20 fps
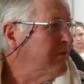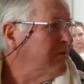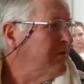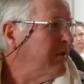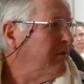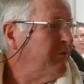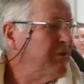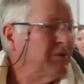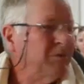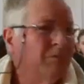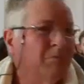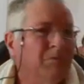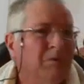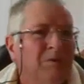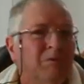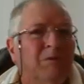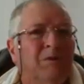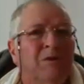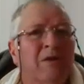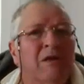You know, we,
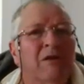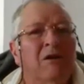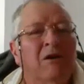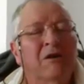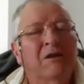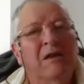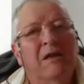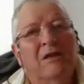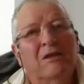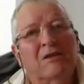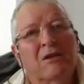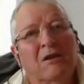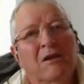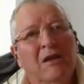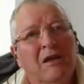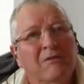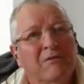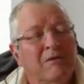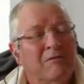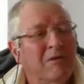we say, oh, yes, I love